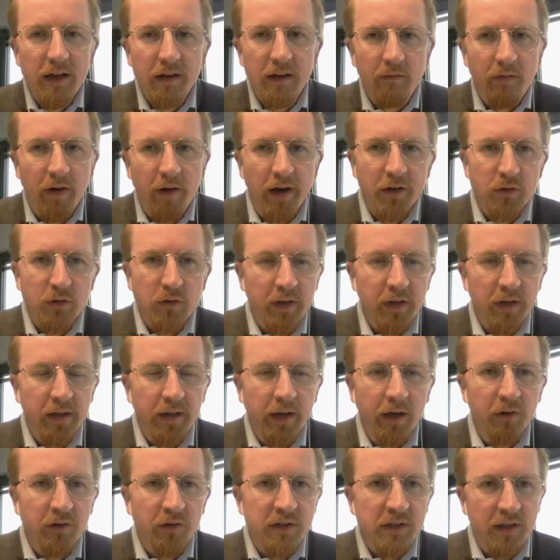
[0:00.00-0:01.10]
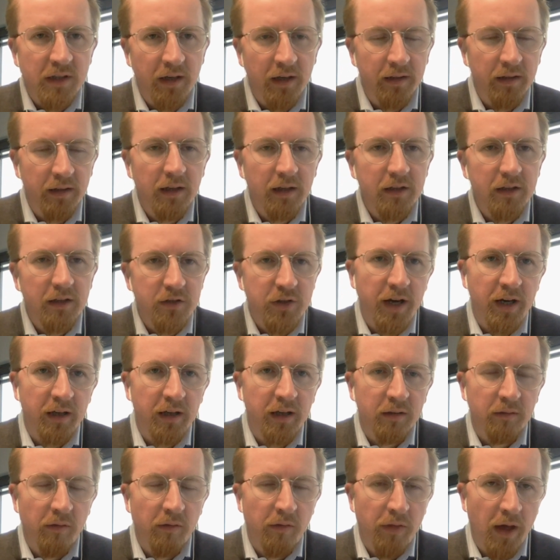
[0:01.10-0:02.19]
Why should I now start sharing it
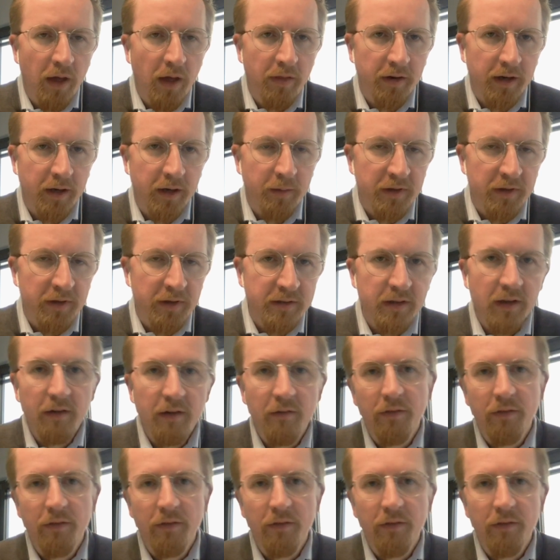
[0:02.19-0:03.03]
with other companies?